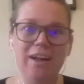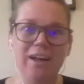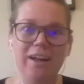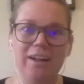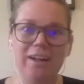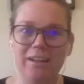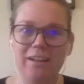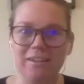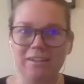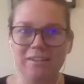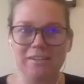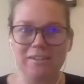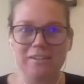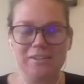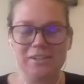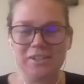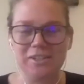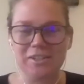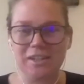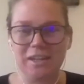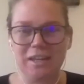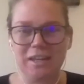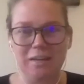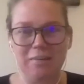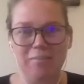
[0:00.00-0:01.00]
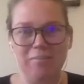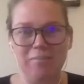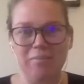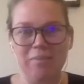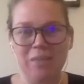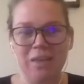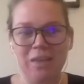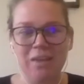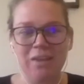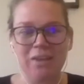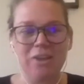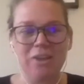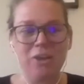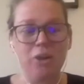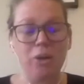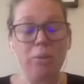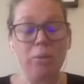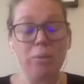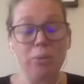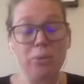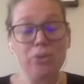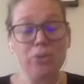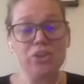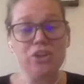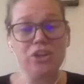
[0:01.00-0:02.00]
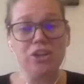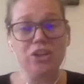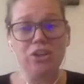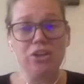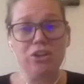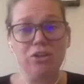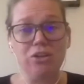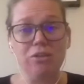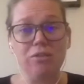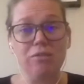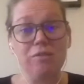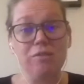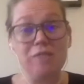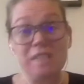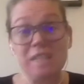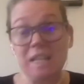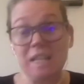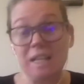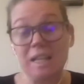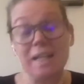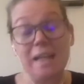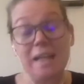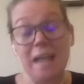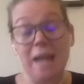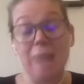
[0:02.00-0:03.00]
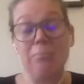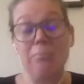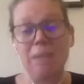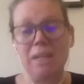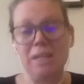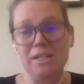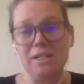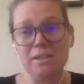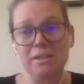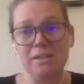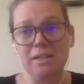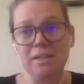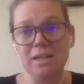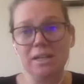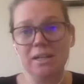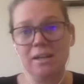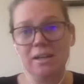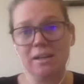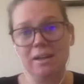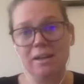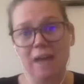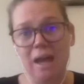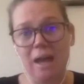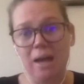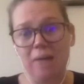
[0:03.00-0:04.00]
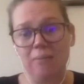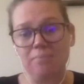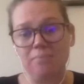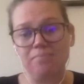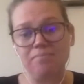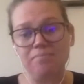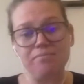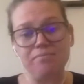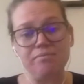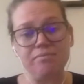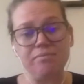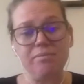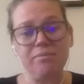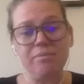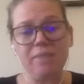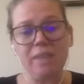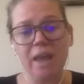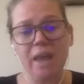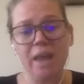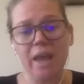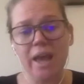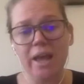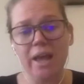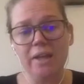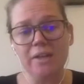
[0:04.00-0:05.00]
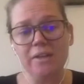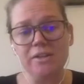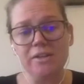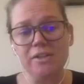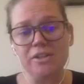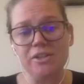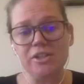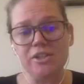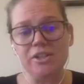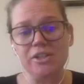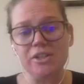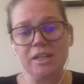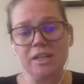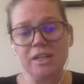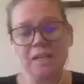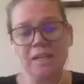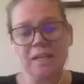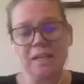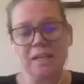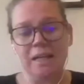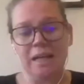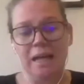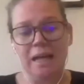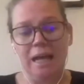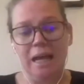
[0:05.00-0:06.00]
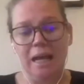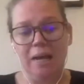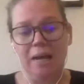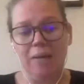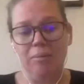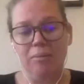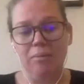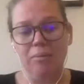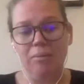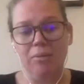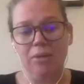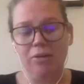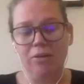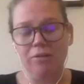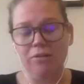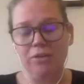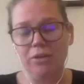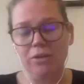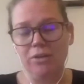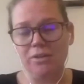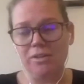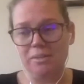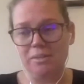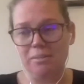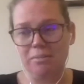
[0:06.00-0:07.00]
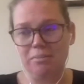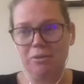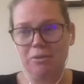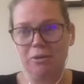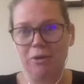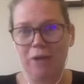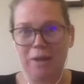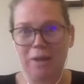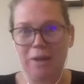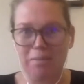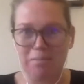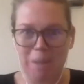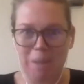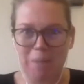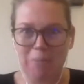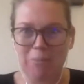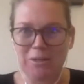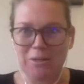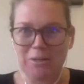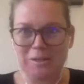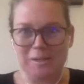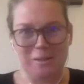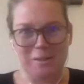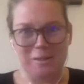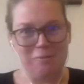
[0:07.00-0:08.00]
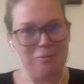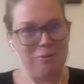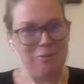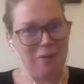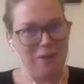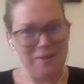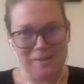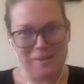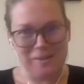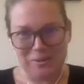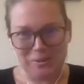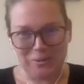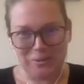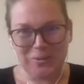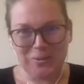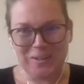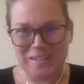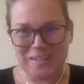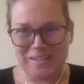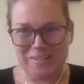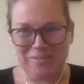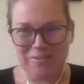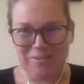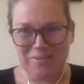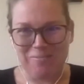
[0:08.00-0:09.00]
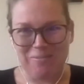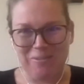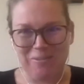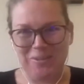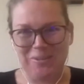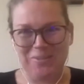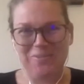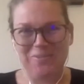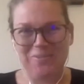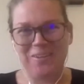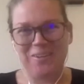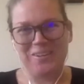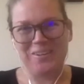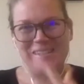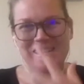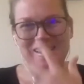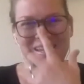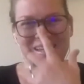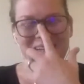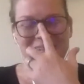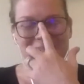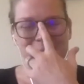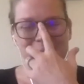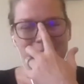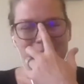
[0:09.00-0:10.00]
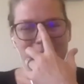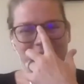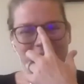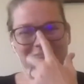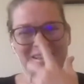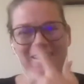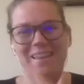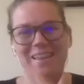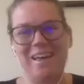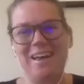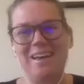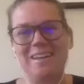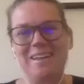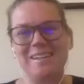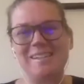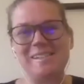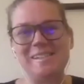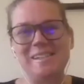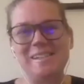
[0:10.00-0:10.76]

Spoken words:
and, pushing you physically and mentally. And I've got some great memories and great stories from all of those things, but the last